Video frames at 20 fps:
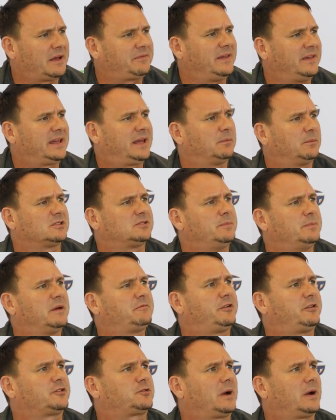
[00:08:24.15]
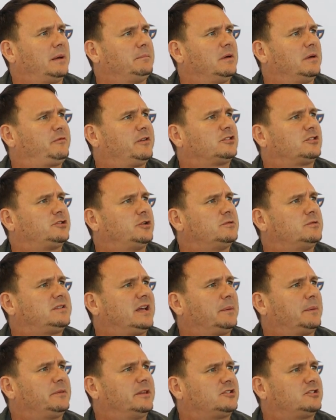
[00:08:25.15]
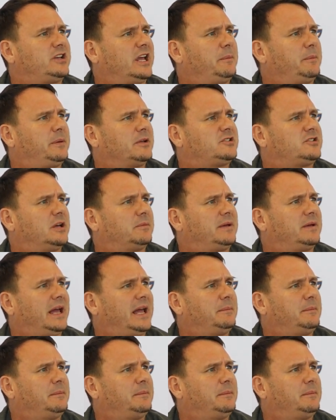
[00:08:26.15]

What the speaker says: I think it was Memphis, right? Memphis UTEP in the championship